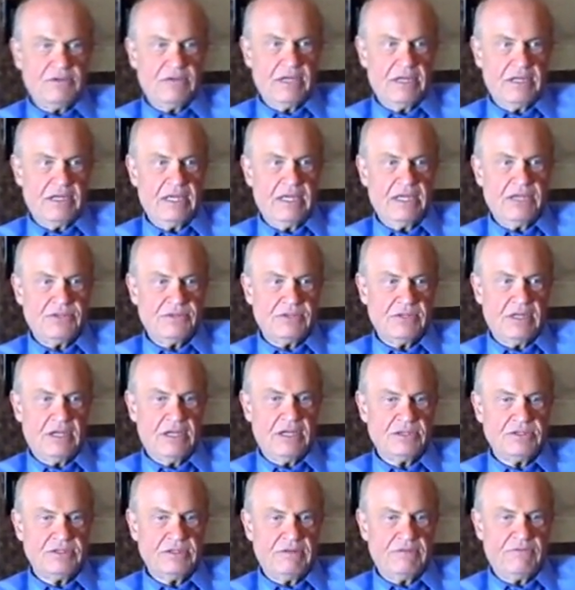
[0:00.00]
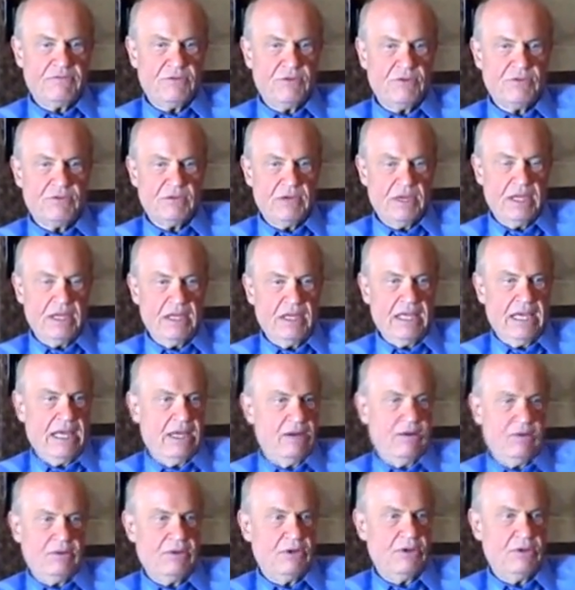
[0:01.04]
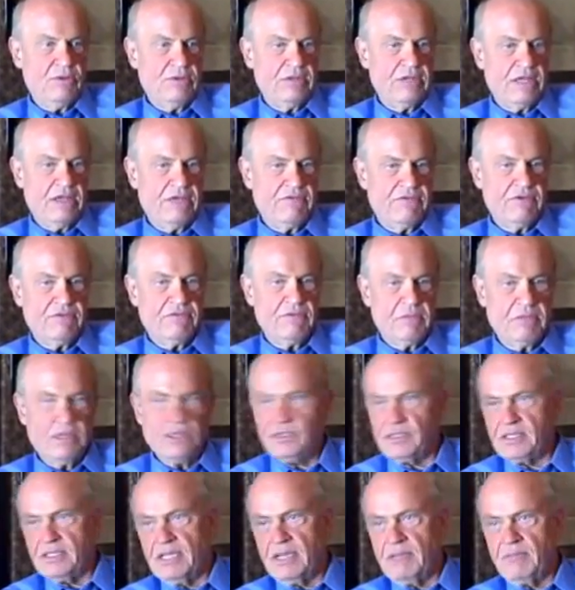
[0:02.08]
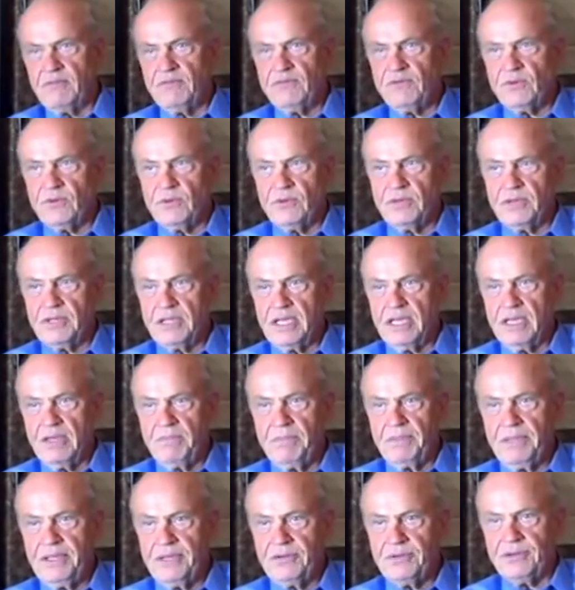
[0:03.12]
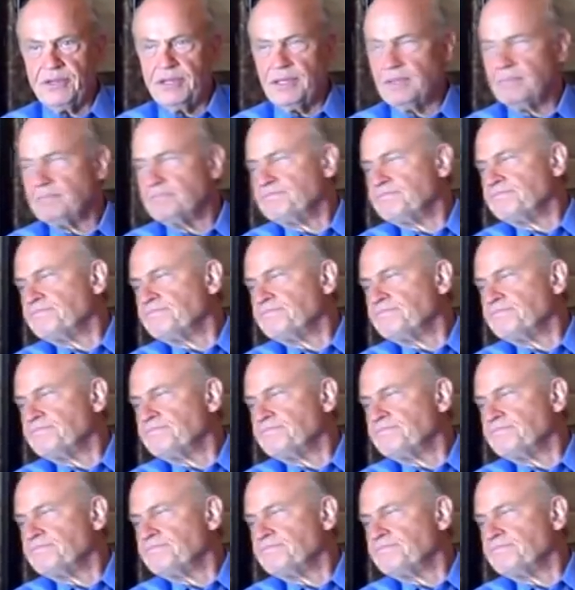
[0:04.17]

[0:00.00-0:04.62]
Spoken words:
tried to answer it honestly and forthrightly. I don't know that I've ever mentioned that before on the campaign trail.